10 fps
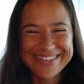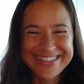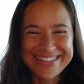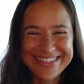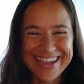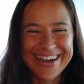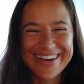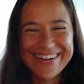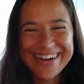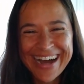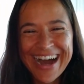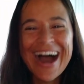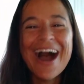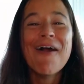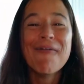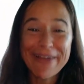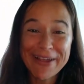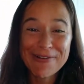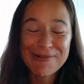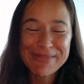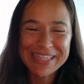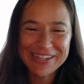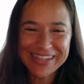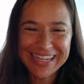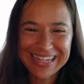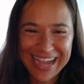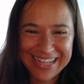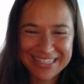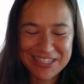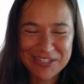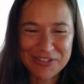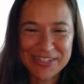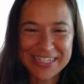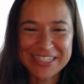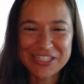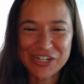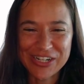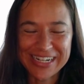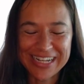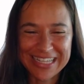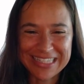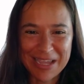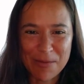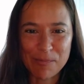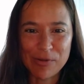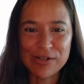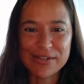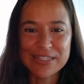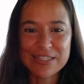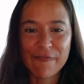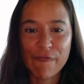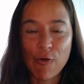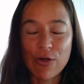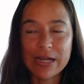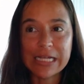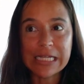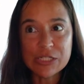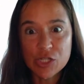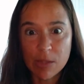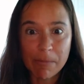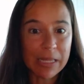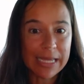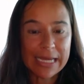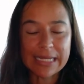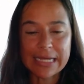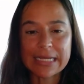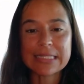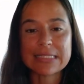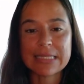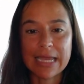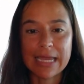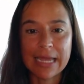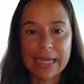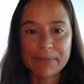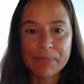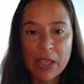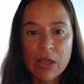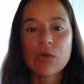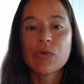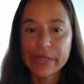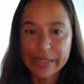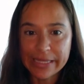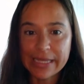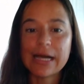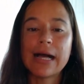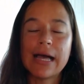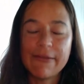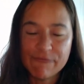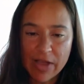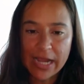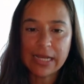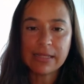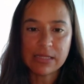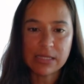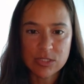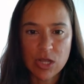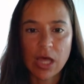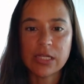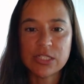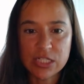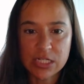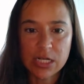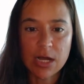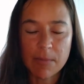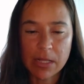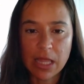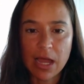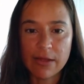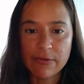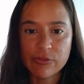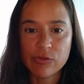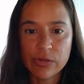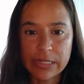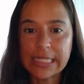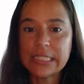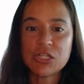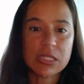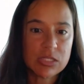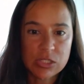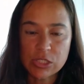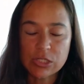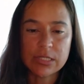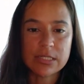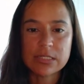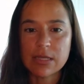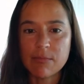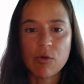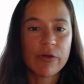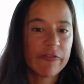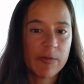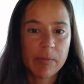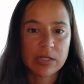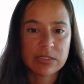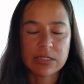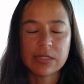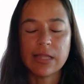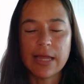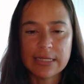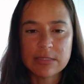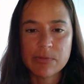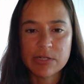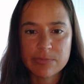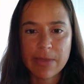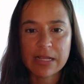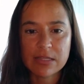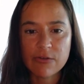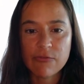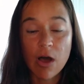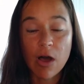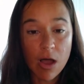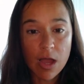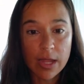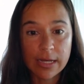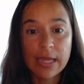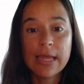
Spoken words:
So we will be looking at student chart examples for each of the planets and really inviting the astrology to come alive through each of the students and more of a personalized perspective on